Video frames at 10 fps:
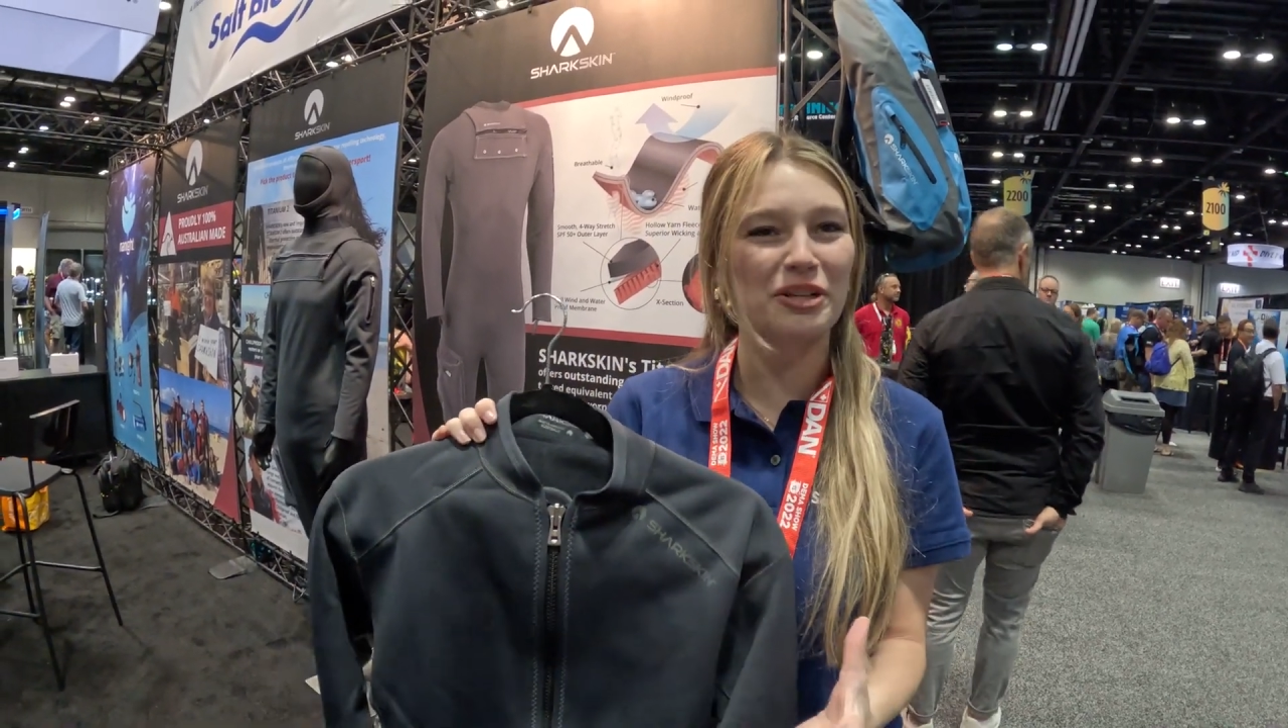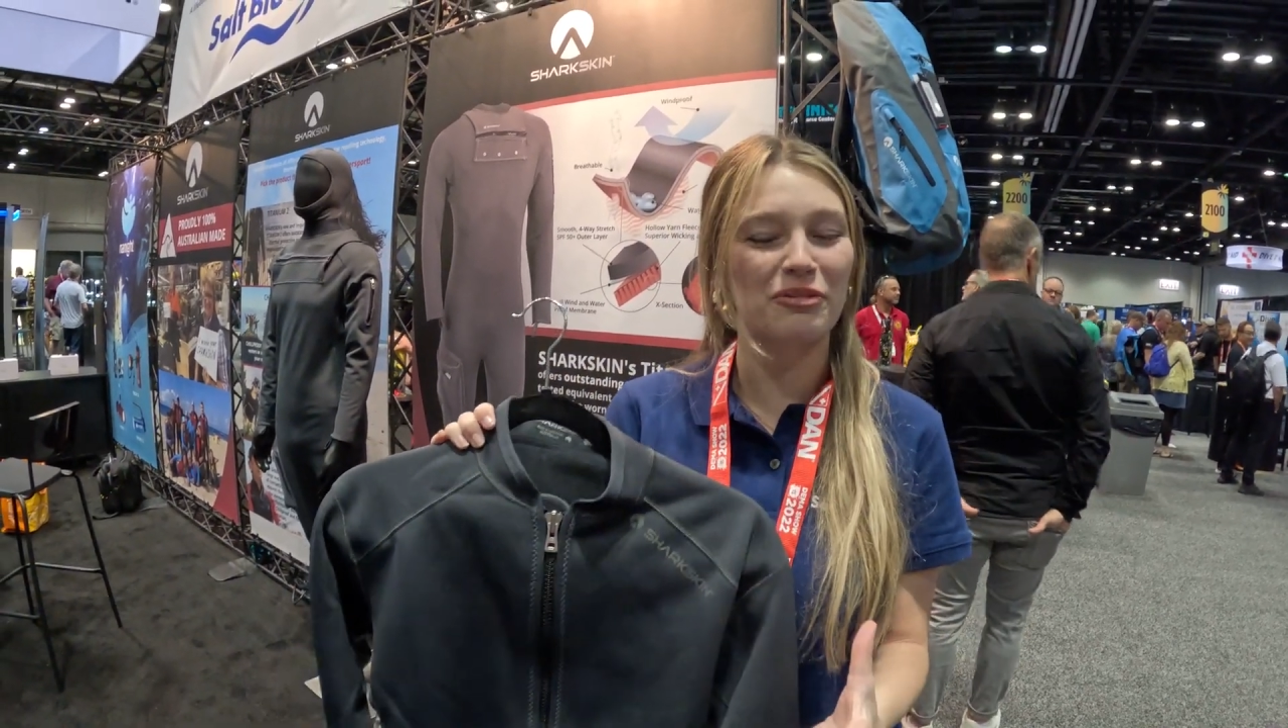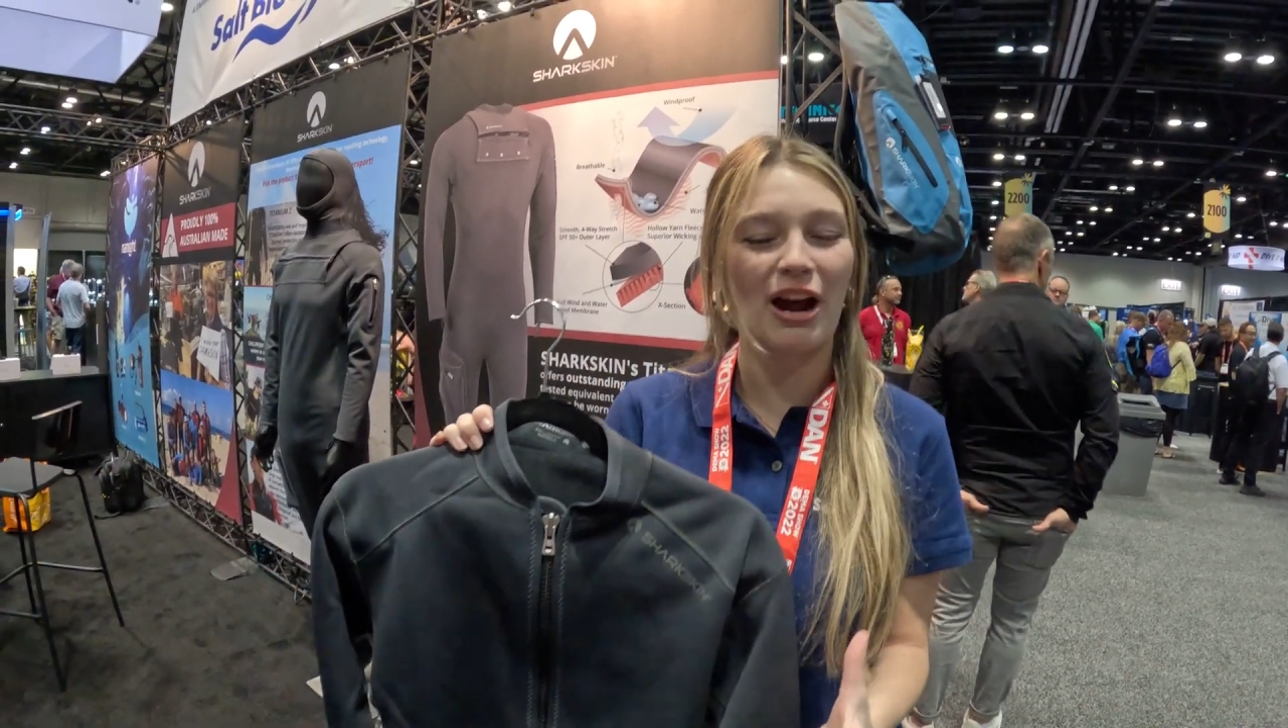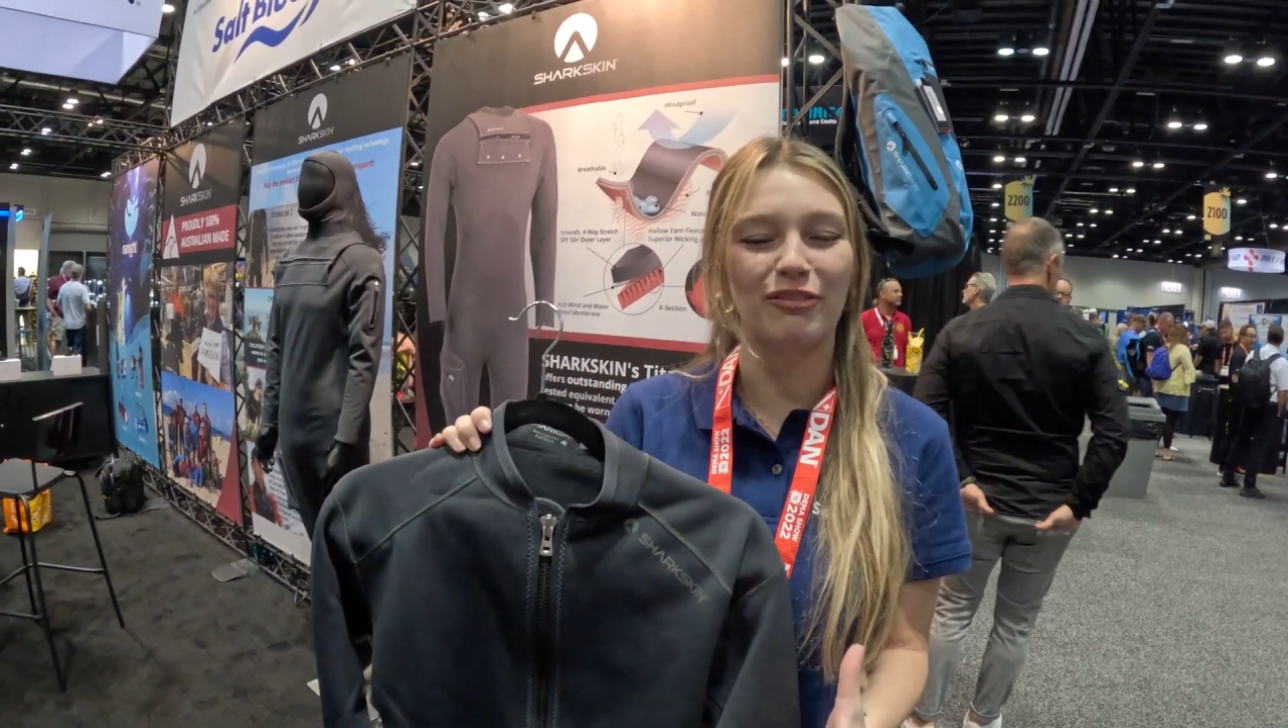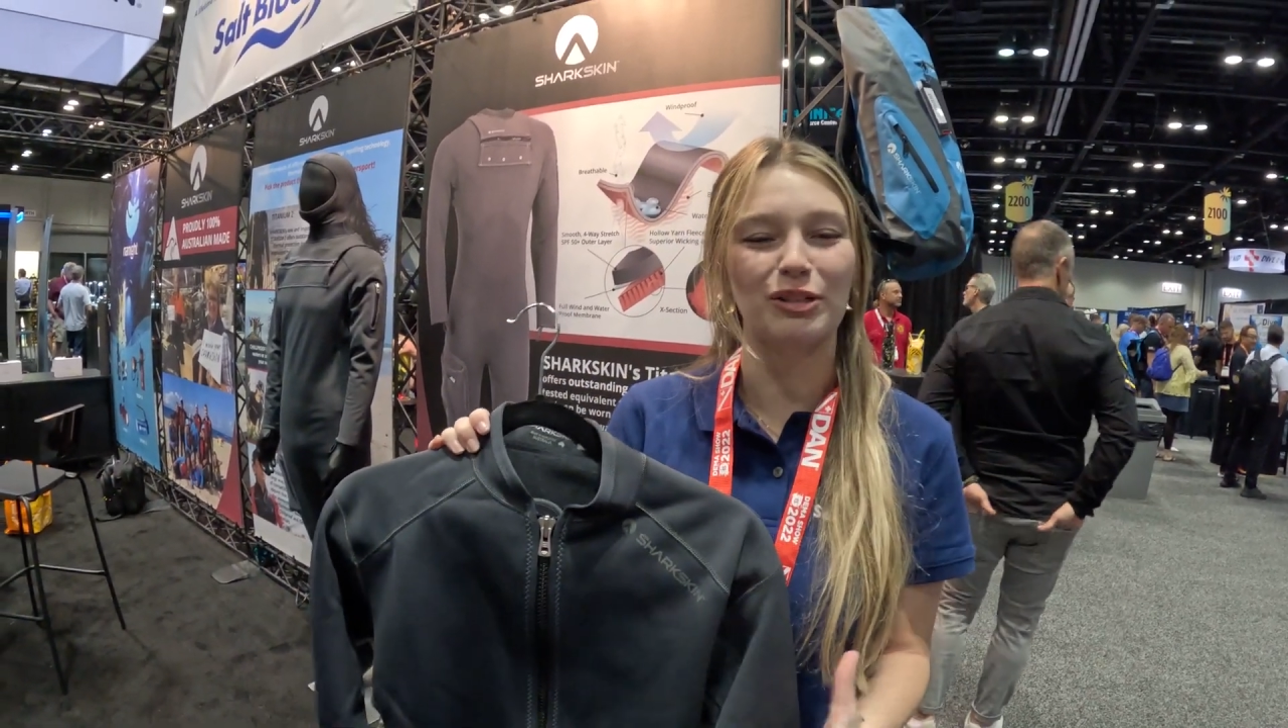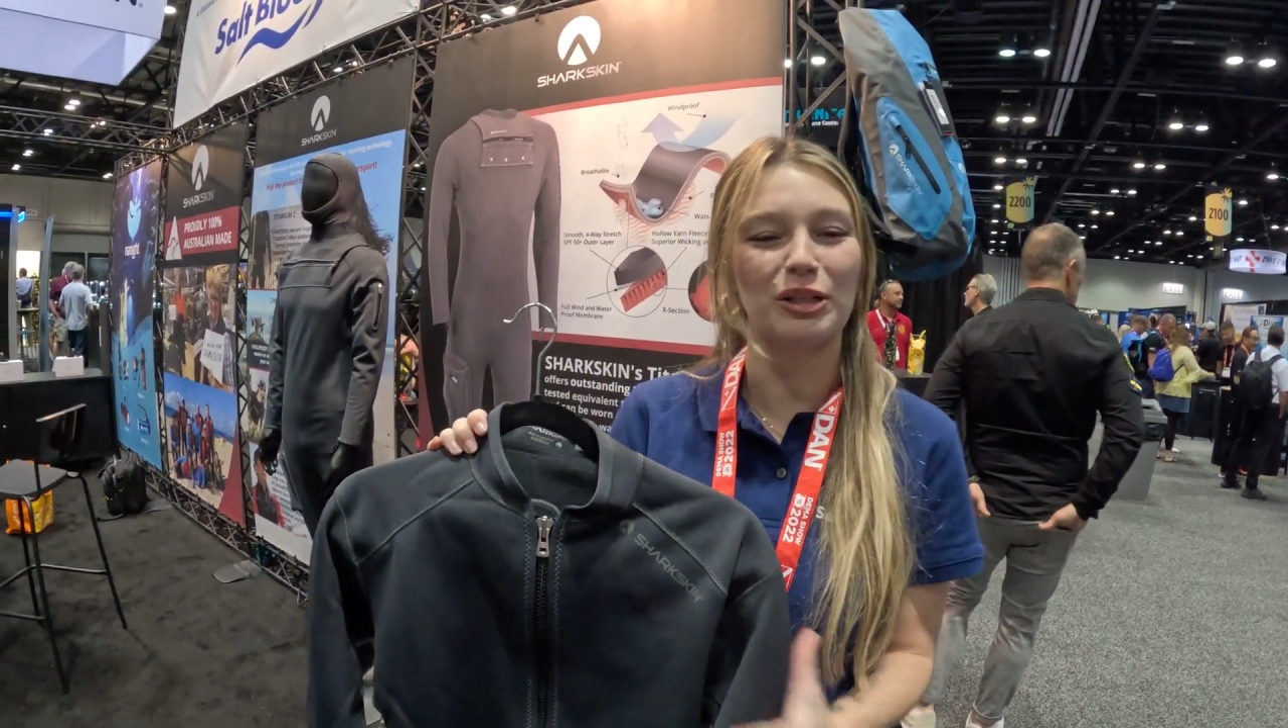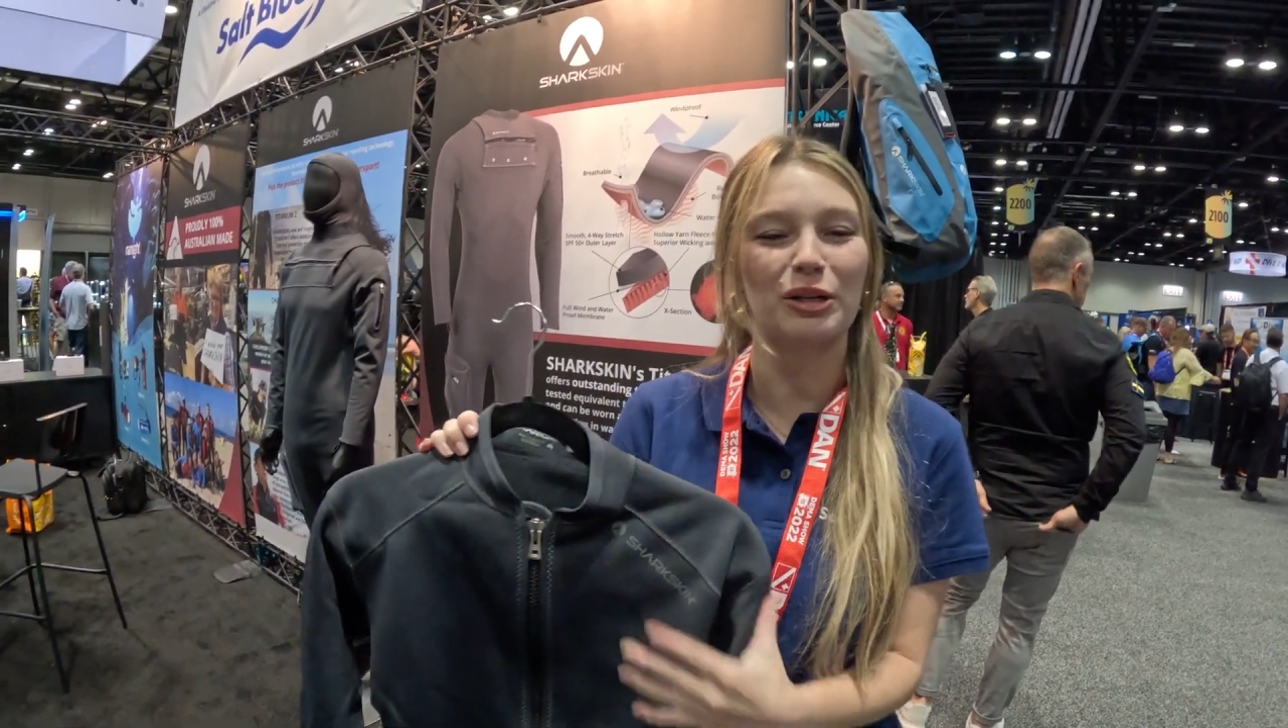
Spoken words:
unravel